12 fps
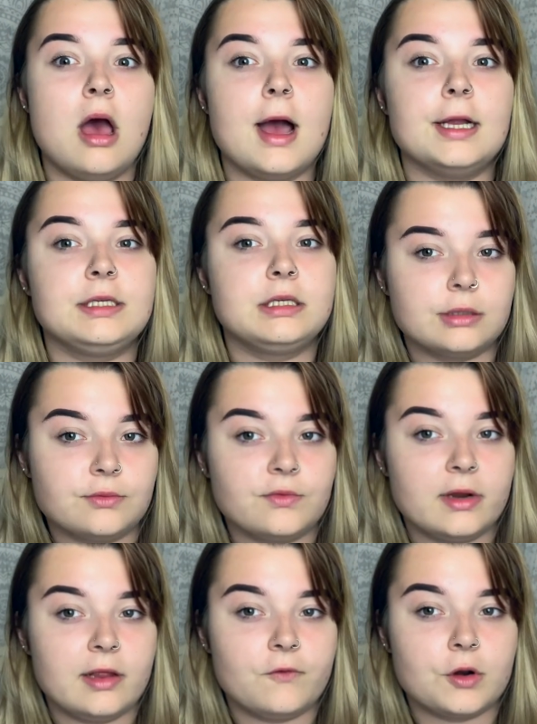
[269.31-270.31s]
I didn't
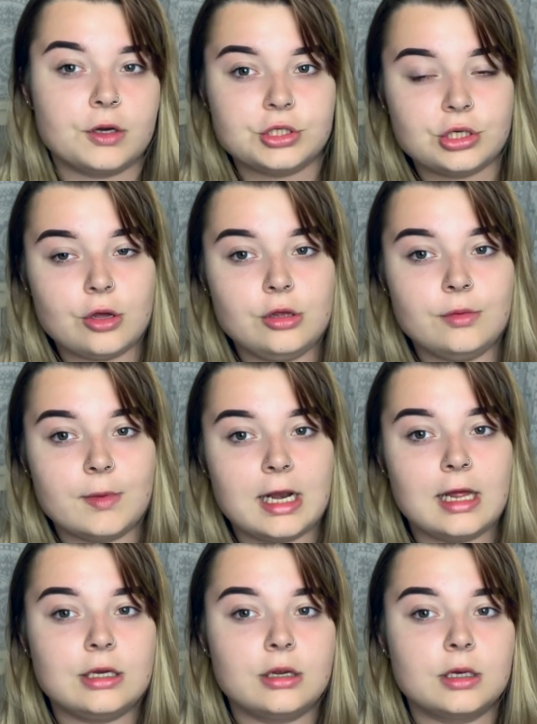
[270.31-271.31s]
really want to show you my
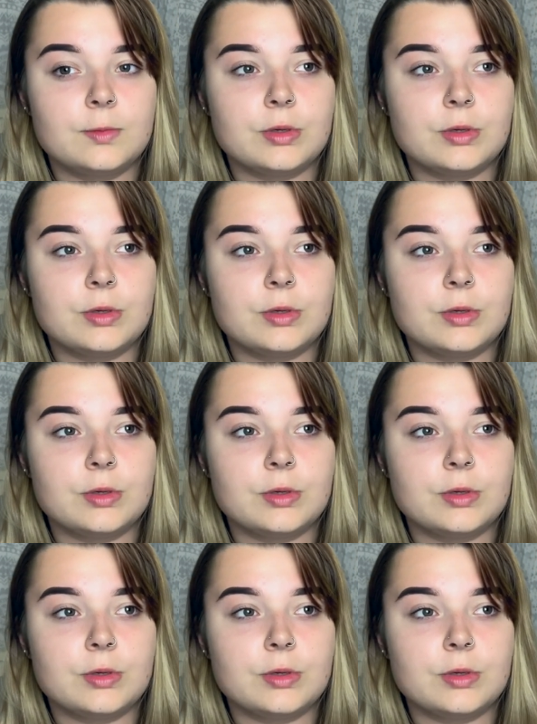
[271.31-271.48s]
lanyard